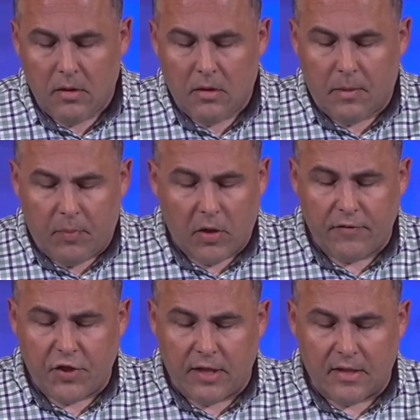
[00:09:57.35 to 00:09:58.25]
The book of
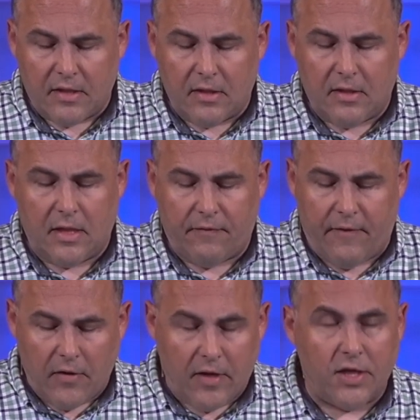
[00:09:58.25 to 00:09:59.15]
Genesis is
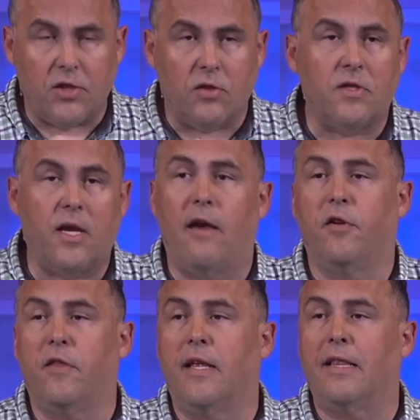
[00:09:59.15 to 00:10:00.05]
foundational to
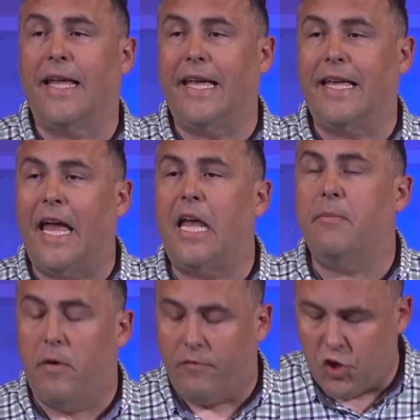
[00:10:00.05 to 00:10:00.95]
everything. Like a game
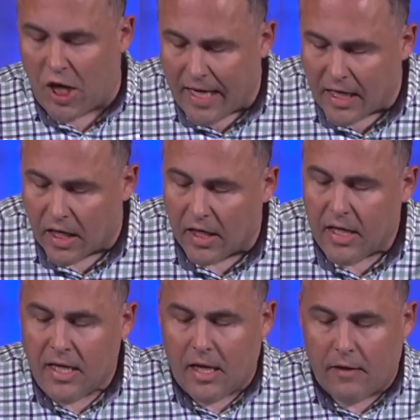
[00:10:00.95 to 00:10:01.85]
of Jenga,
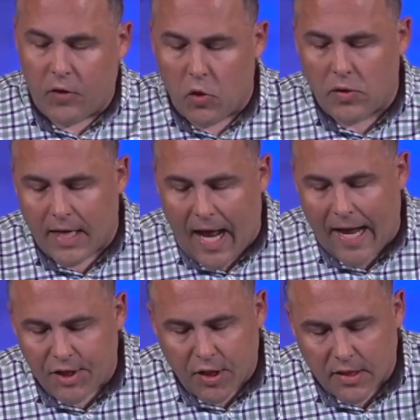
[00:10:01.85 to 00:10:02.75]
if you deny
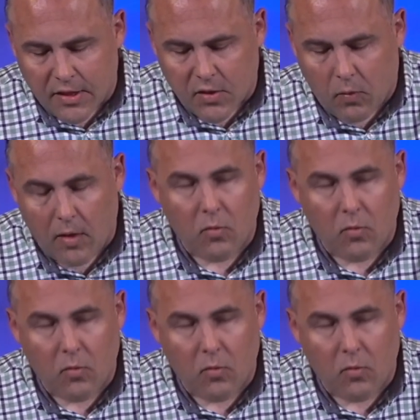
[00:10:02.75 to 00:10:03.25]
Genesis 1